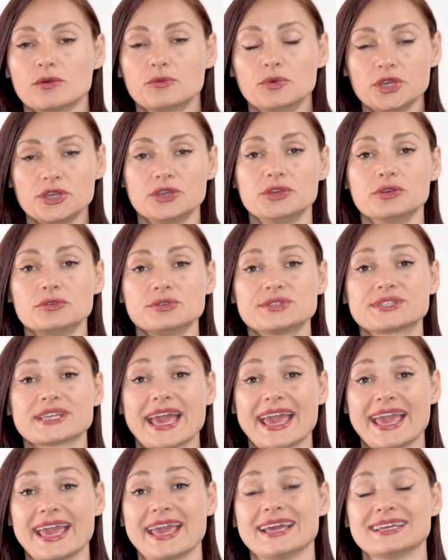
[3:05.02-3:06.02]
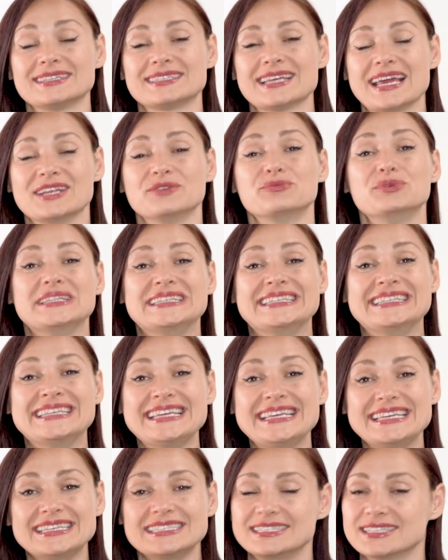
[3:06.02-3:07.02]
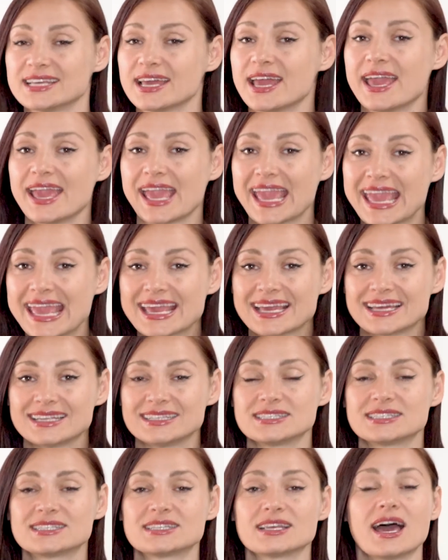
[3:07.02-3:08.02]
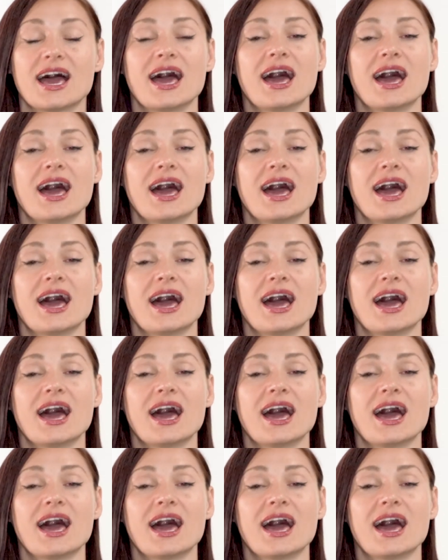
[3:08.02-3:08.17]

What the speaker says: We use and we need and